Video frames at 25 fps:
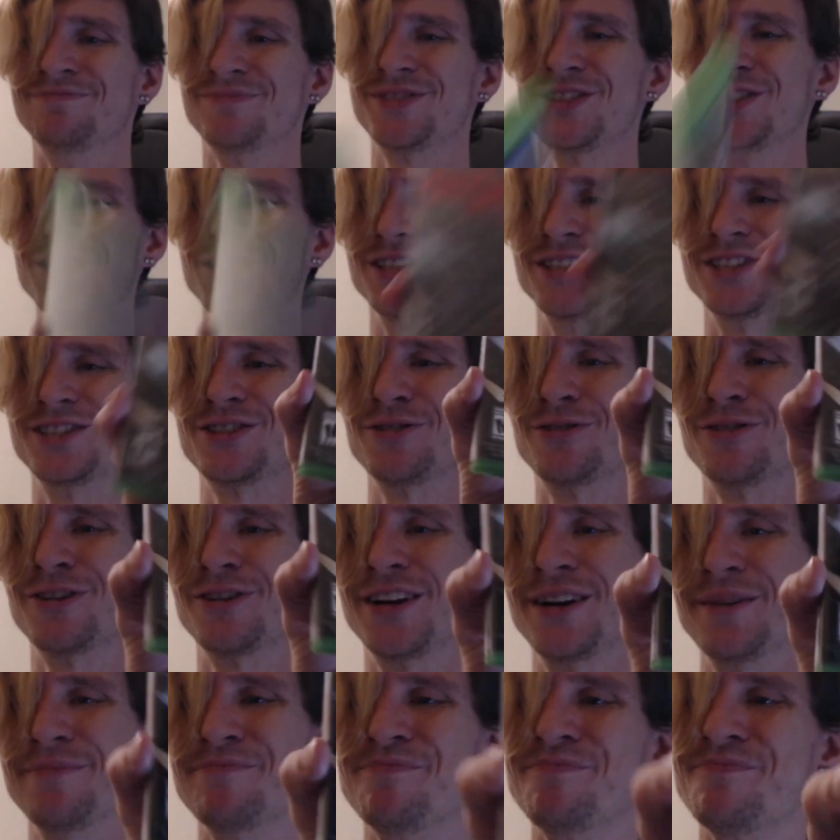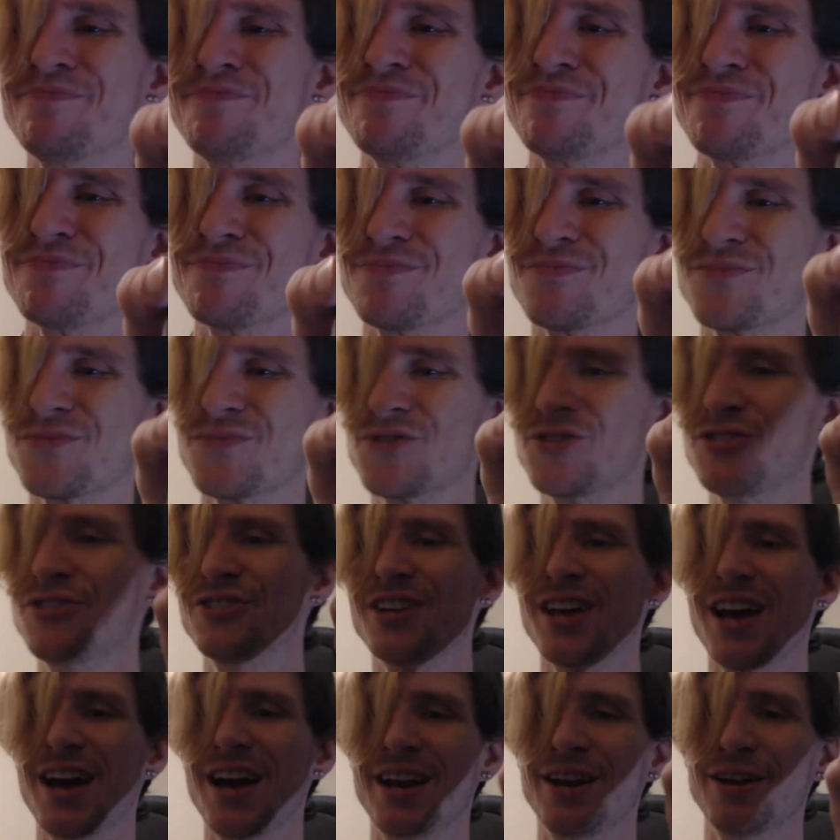to the story, which is
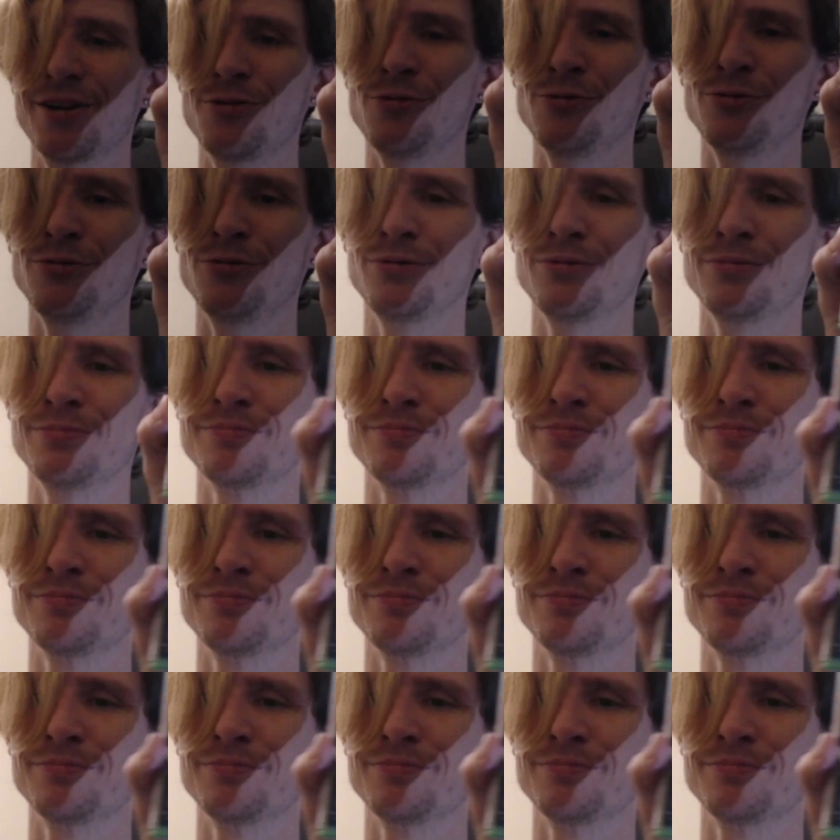kind of cool,